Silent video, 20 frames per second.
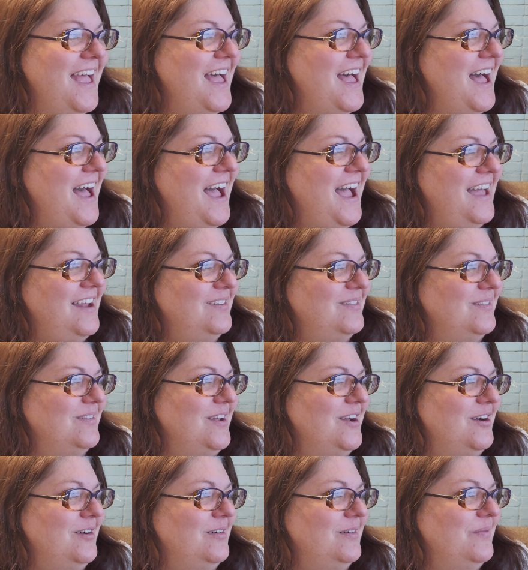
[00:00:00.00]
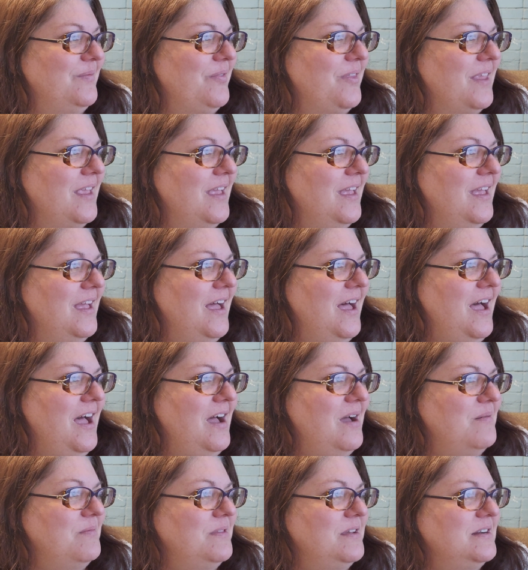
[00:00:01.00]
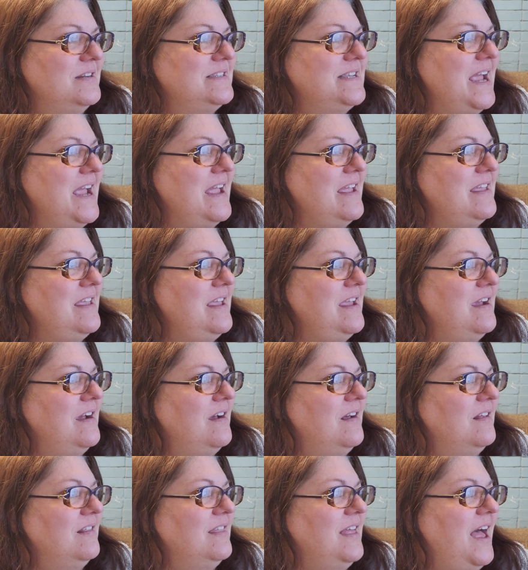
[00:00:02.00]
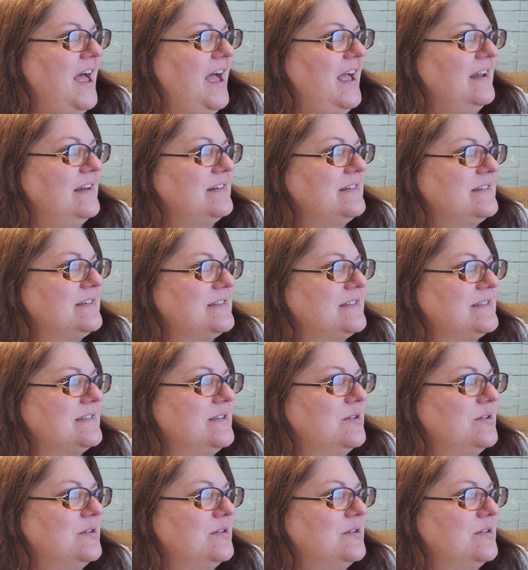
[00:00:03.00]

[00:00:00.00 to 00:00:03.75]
I don't know. They're saying here that the